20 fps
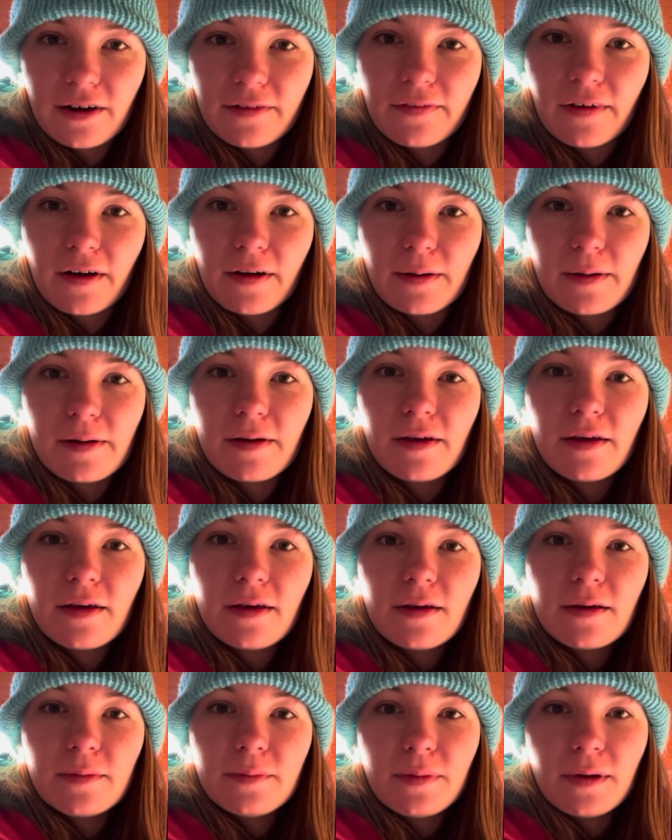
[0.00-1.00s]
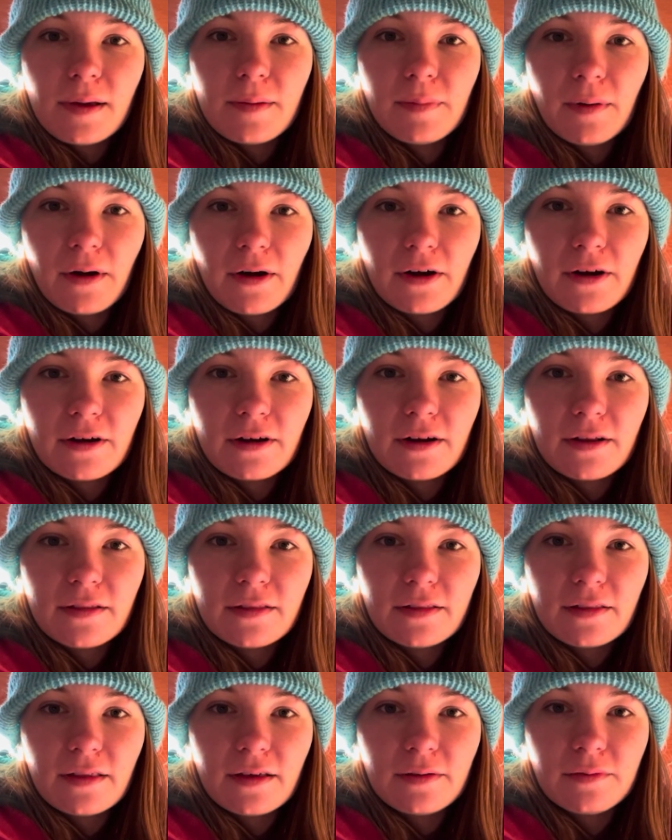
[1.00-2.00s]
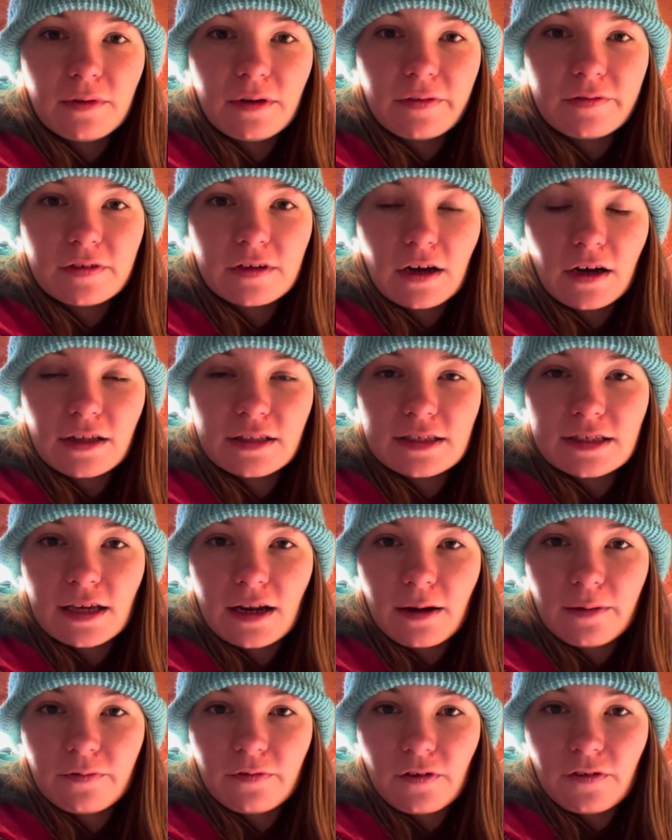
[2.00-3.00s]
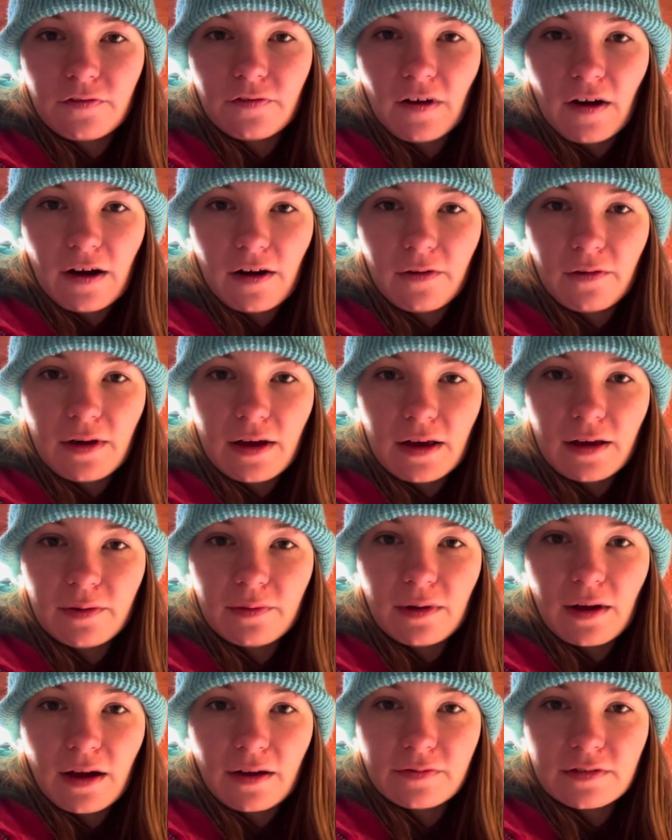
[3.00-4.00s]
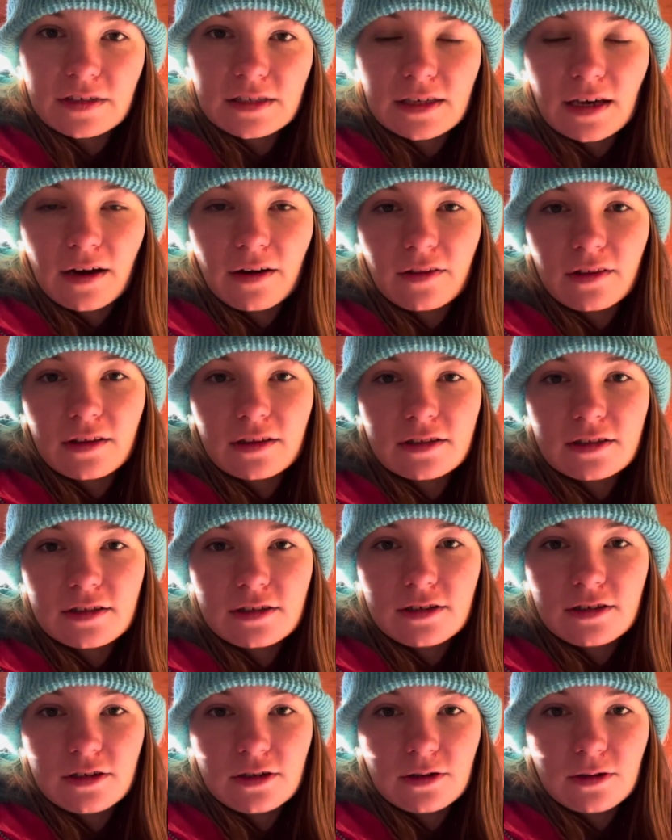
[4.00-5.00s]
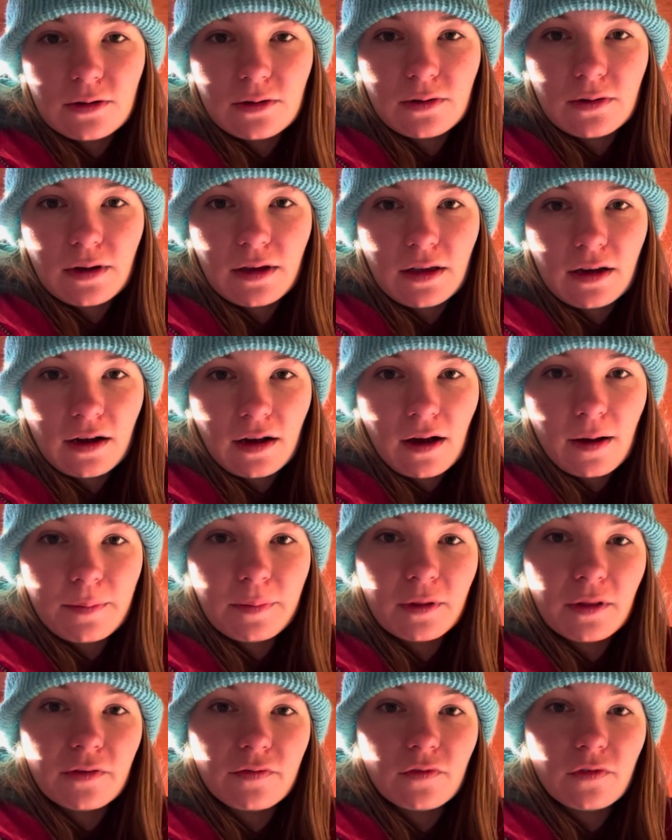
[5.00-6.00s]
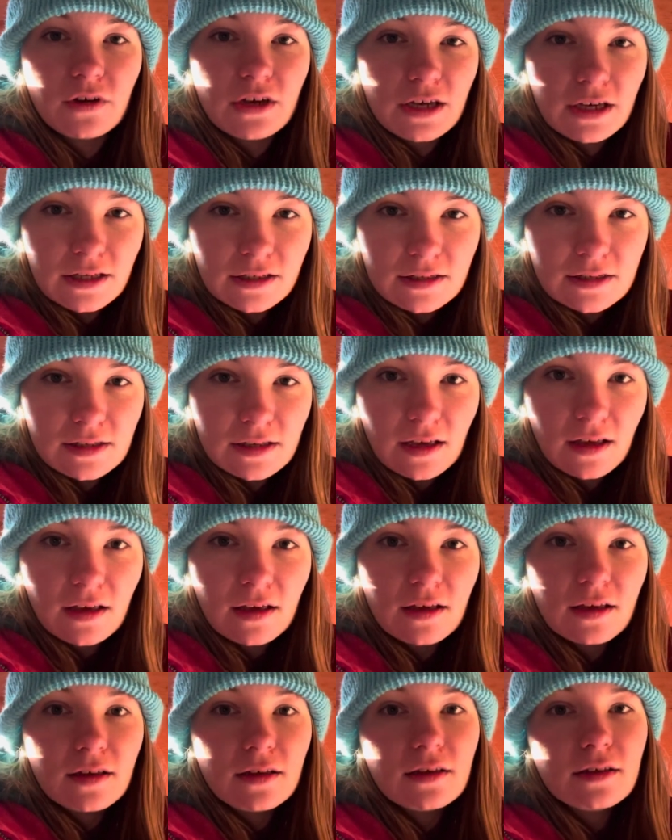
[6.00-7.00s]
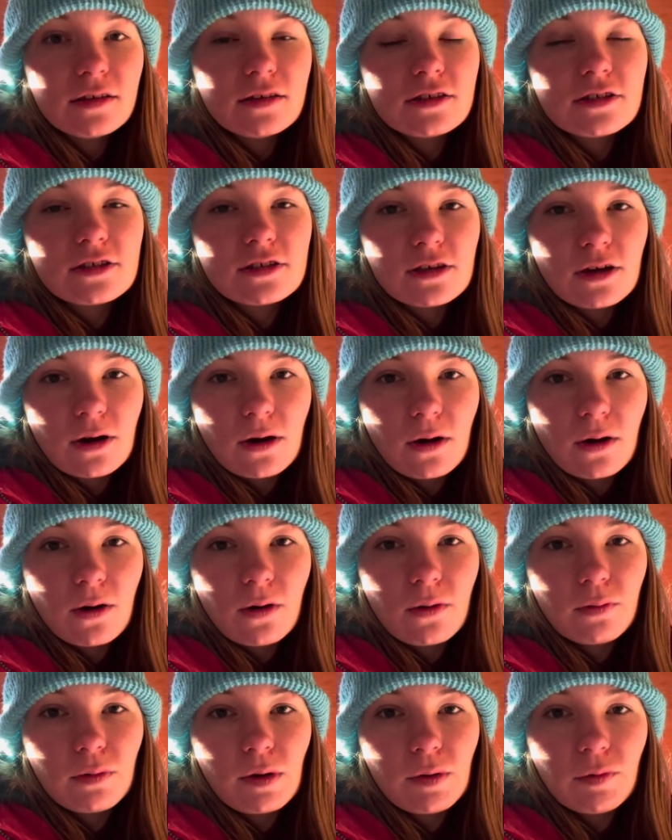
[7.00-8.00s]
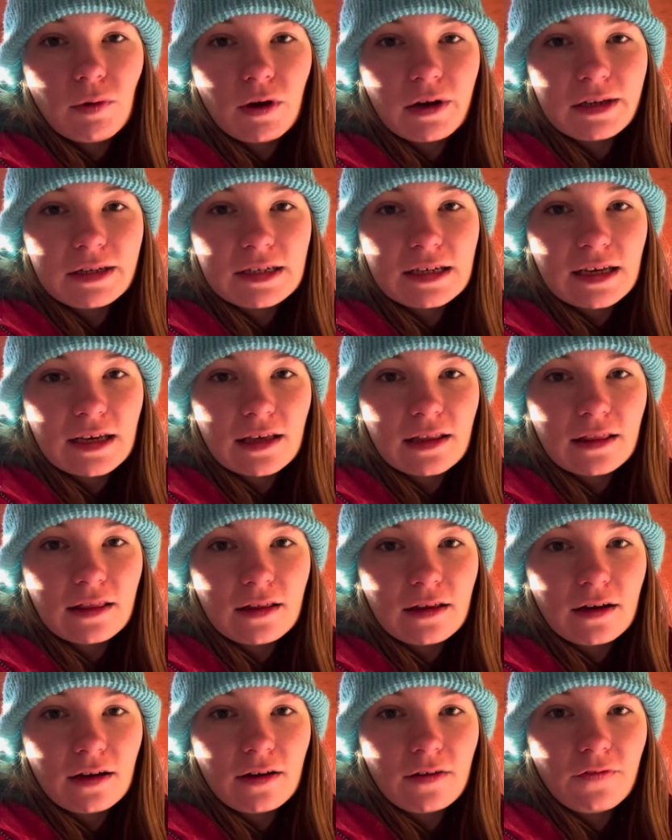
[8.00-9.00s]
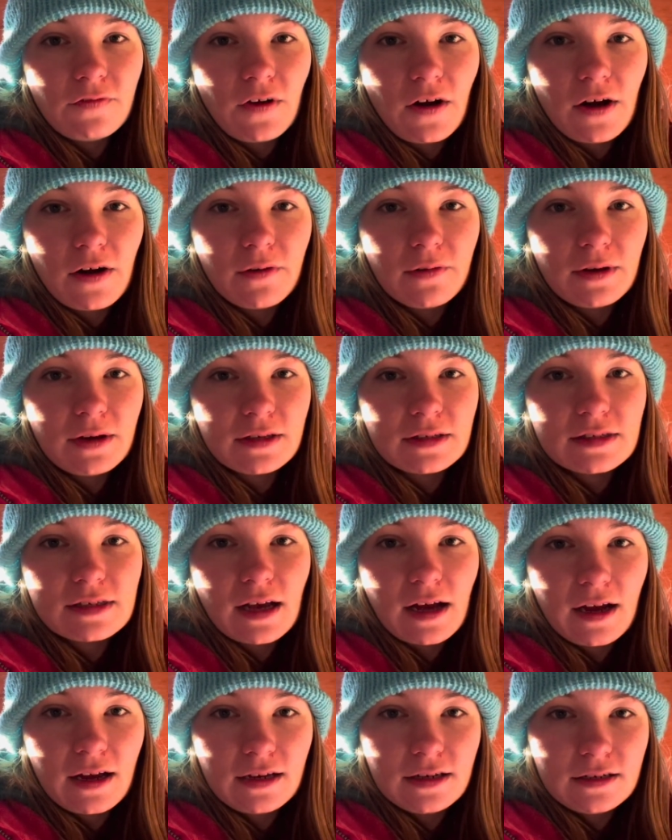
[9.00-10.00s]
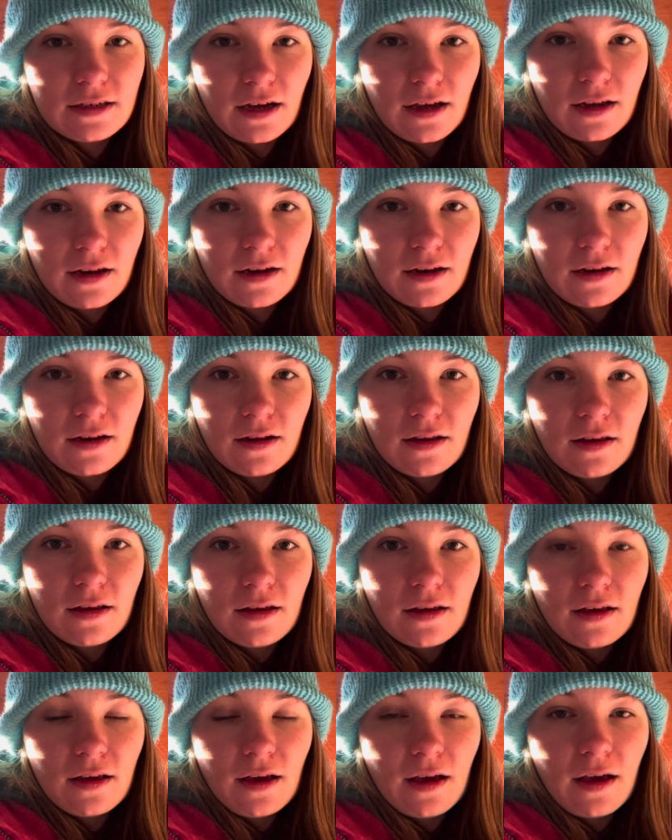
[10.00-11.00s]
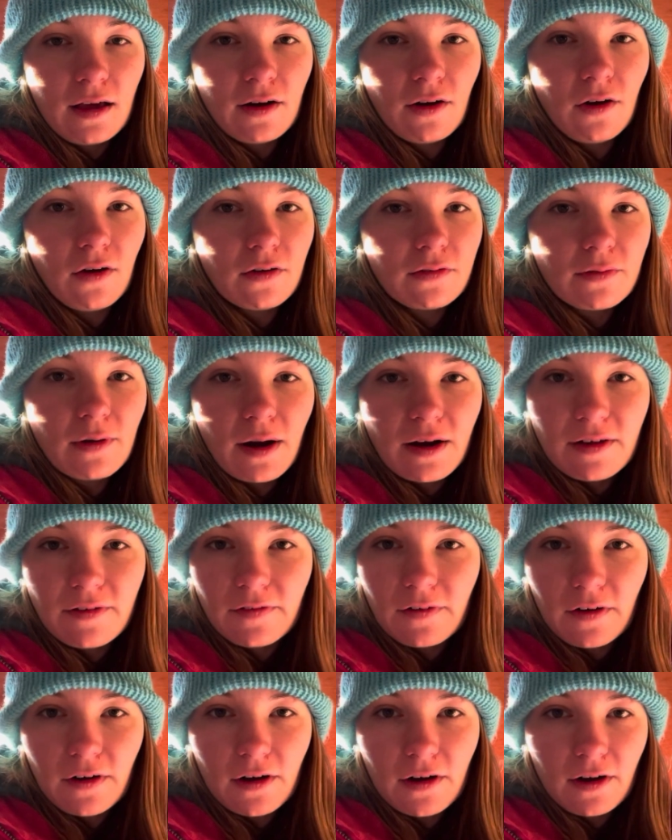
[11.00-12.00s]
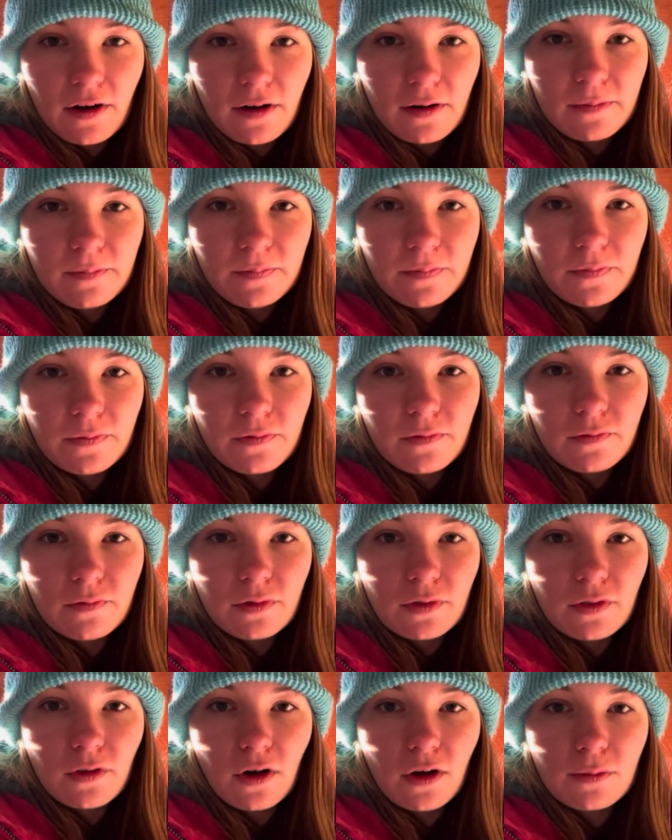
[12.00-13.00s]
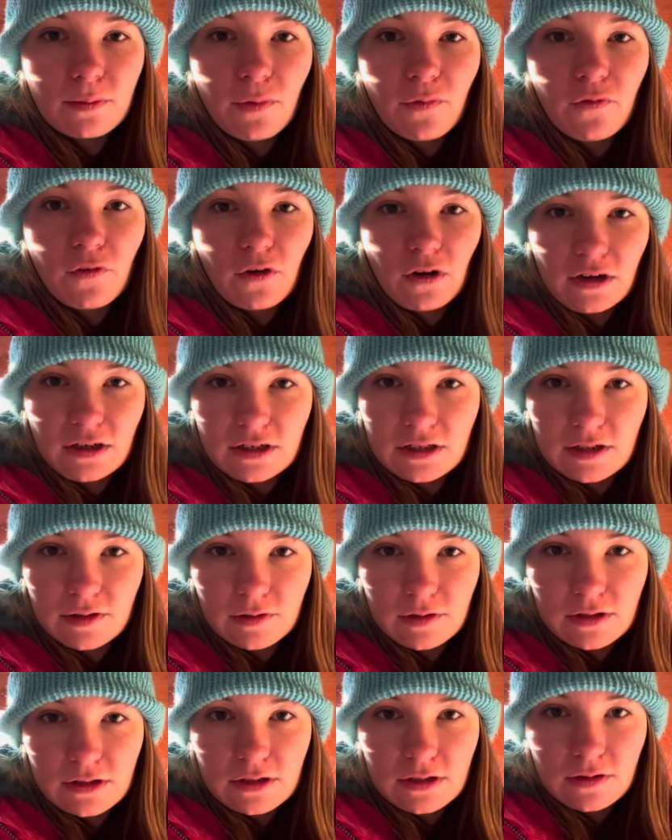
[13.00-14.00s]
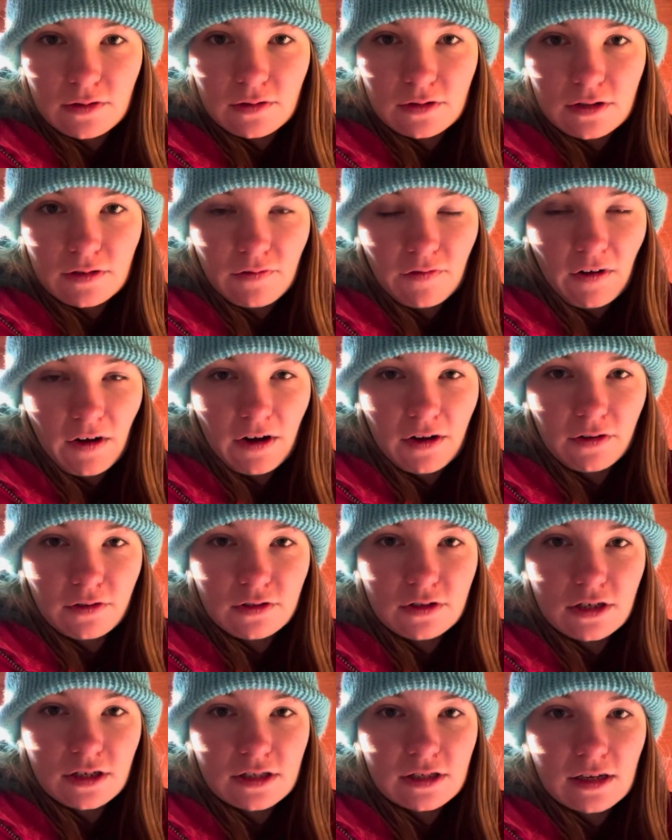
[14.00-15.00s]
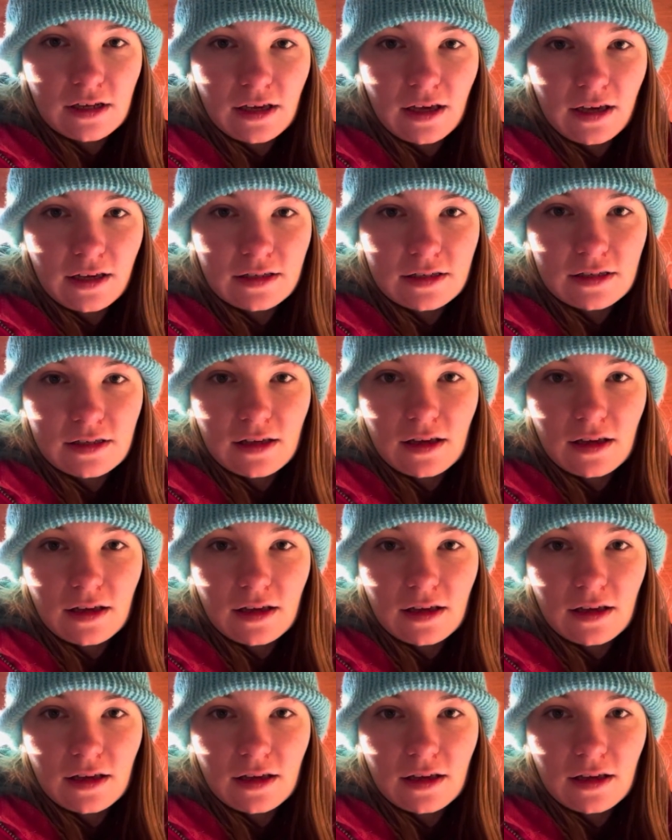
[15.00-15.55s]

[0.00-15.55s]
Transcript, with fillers: our pig barn that we've got set up for farrowing. We have a sow that's due in a couple of weeks. So we wanted to get the farrowing side done and all ready for her long before she was due to farrow, just in case